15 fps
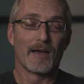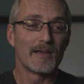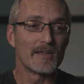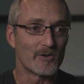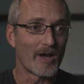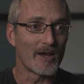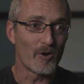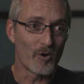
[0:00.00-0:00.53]

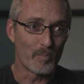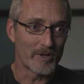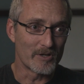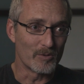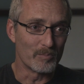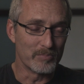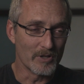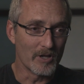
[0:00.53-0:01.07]
I hope I
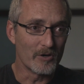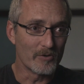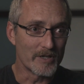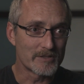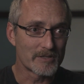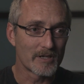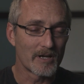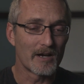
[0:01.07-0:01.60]
don't blow
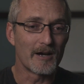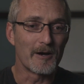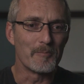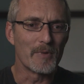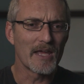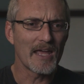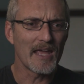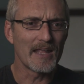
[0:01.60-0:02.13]
it.
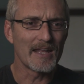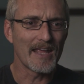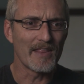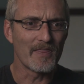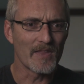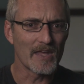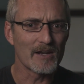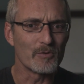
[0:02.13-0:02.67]

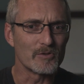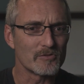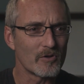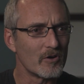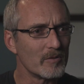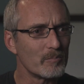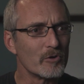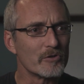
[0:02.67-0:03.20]
And then there was
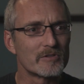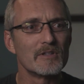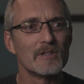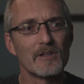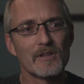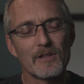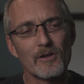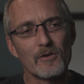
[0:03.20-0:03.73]

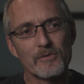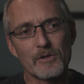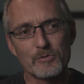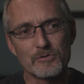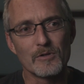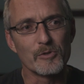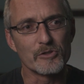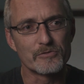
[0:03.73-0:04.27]

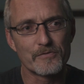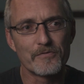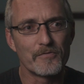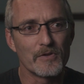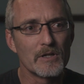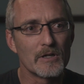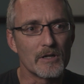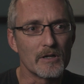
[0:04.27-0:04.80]
almost
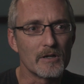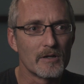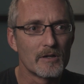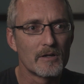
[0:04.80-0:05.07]
fear,